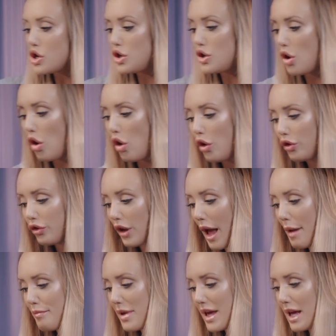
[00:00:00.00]
Yours
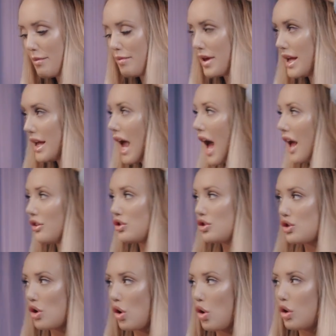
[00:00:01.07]
may be as
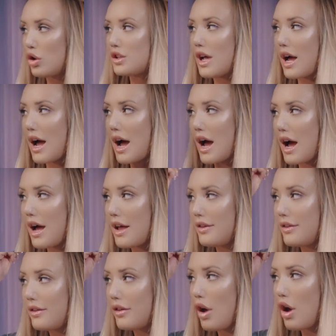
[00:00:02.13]
short
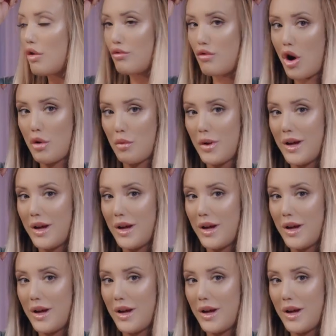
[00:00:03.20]
as Ron